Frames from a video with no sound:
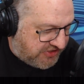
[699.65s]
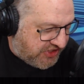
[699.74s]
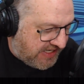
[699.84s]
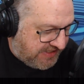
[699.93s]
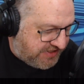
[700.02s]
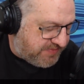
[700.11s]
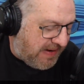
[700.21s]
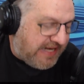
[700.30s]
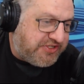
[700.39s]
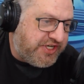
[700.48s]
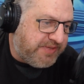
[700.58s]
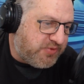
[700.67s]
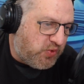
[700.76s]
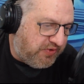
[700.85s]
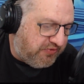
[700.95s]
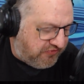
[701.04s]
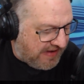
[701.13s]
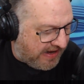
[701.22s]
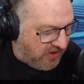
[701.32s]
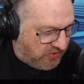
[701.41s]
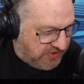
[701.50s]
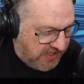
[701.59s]
Chinese spy chips were
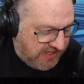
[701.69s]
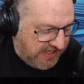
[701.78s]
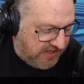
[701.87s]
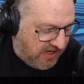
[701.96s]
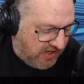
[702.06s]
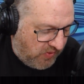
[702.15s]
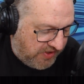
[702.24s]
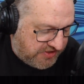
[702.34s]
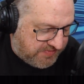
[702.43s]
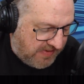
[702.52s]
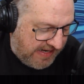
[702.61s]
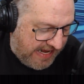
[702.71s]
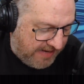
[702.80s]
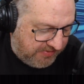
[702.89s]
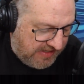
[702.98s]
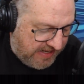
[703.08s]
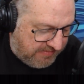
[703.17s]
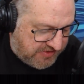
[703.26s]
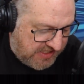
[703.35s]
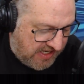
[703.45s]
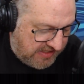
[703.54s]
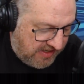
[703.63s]
found in hardware used by Apple,
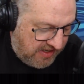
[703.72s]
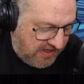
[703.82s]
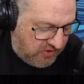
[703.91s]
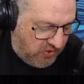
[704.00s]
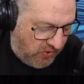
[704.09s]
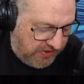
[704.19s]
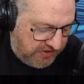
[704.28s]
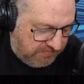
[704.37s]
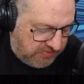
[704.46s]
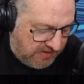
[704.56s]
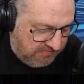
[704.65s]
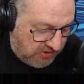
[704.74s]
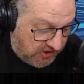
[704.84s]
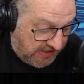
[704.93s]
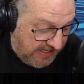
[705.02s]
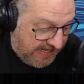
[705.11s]
Amazon, according to Bloomberg.